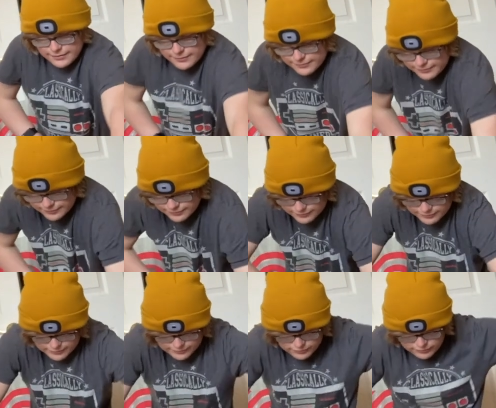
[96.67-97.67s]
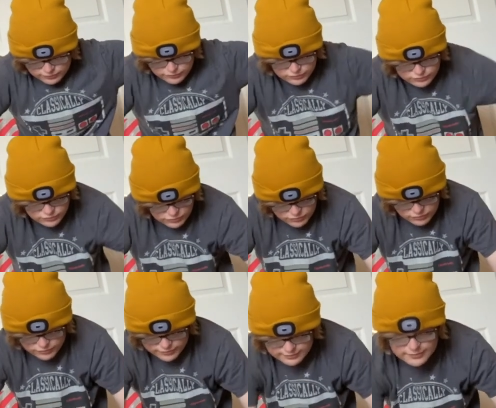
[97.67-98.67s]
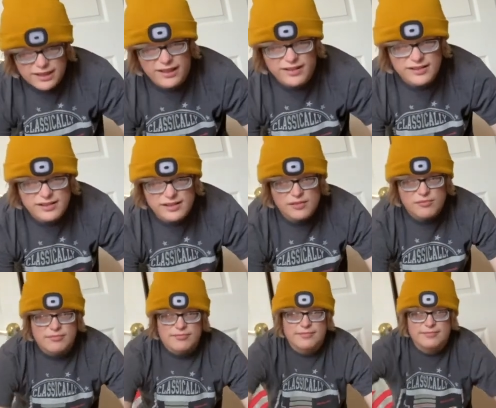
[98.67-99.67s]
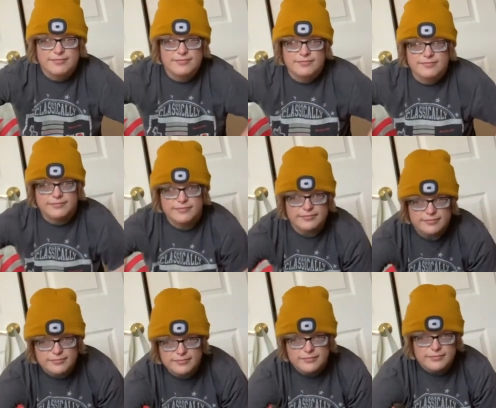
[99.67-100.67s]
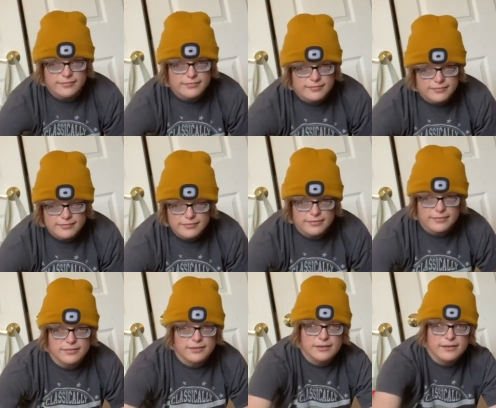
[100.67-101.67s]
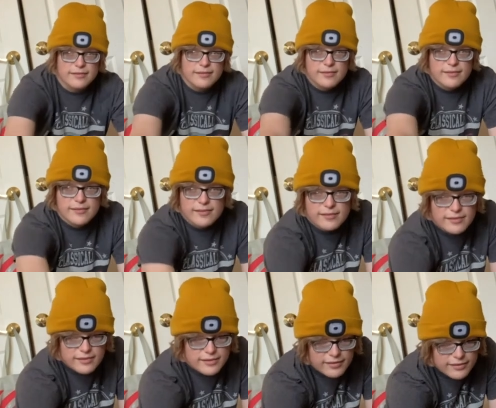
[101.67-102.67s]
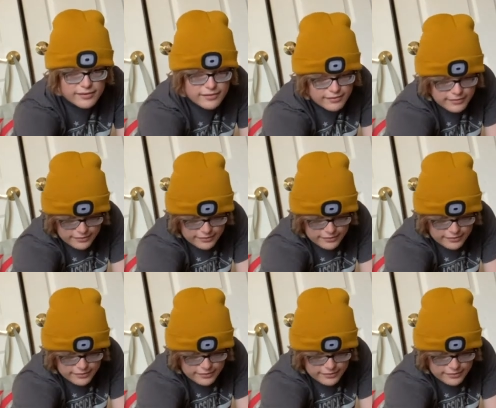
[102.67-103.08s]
[no speech]